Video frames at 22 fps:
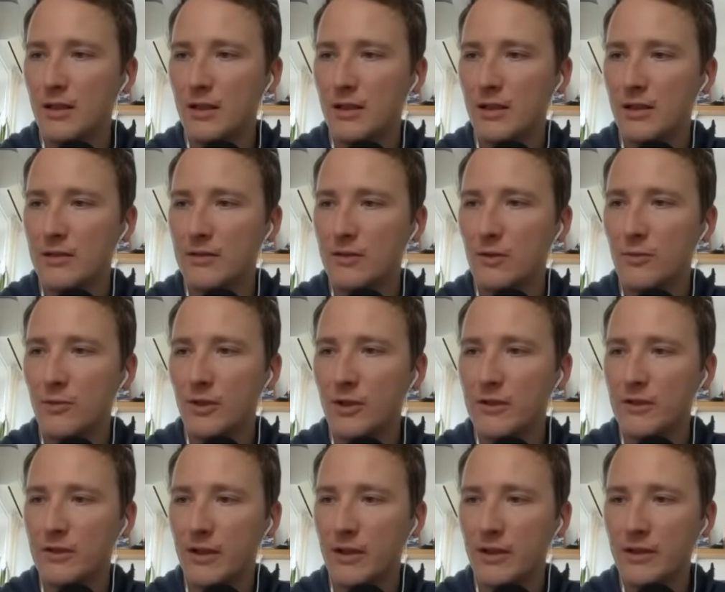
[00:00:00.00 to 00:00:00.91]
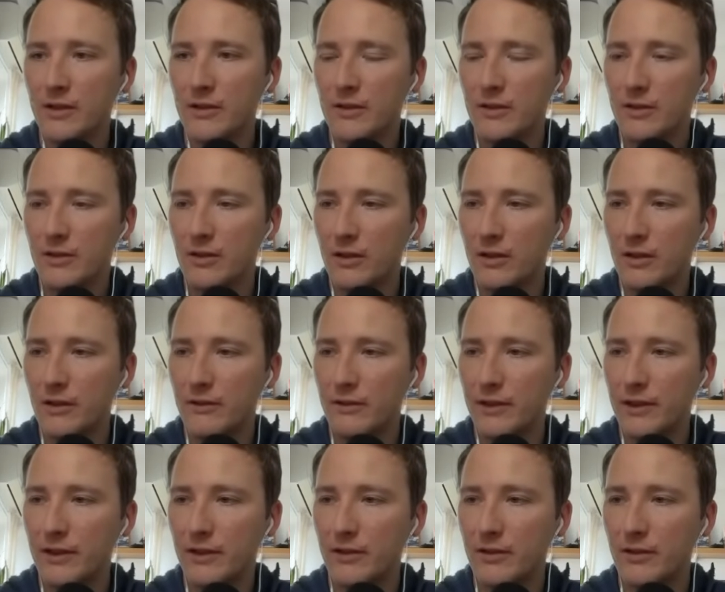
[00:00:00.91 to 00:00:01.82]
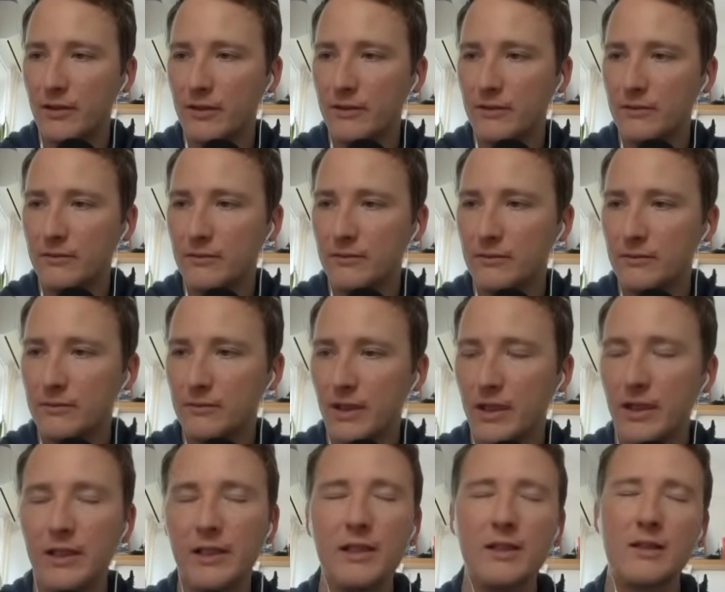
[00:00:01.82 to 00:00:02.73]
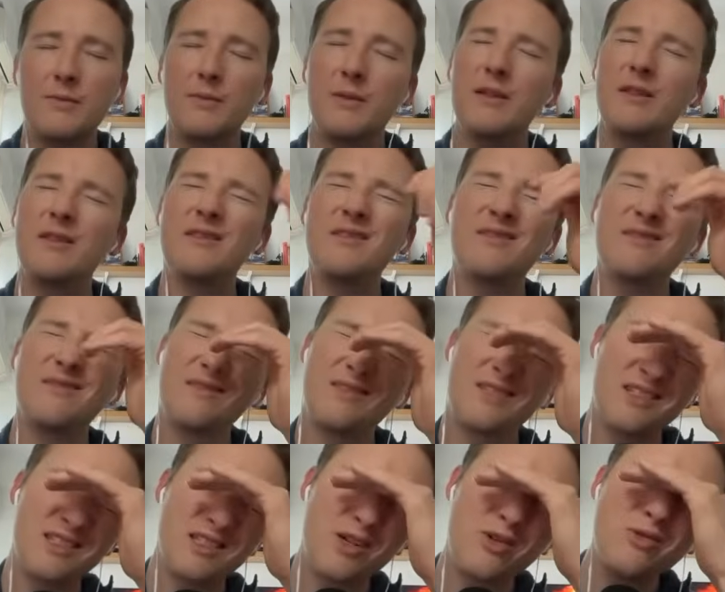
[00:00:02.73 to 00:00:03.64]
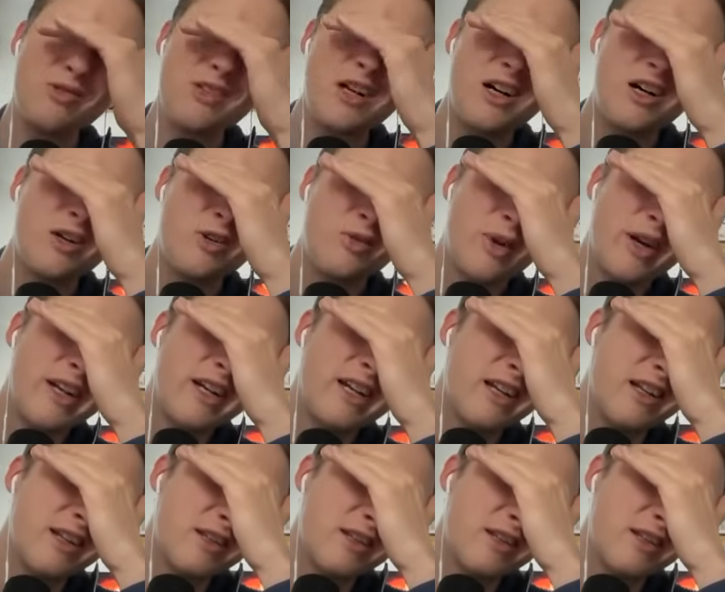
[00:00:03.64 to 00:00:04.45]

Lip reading: Super excited to share that video though. Like, it's been so long waiting on the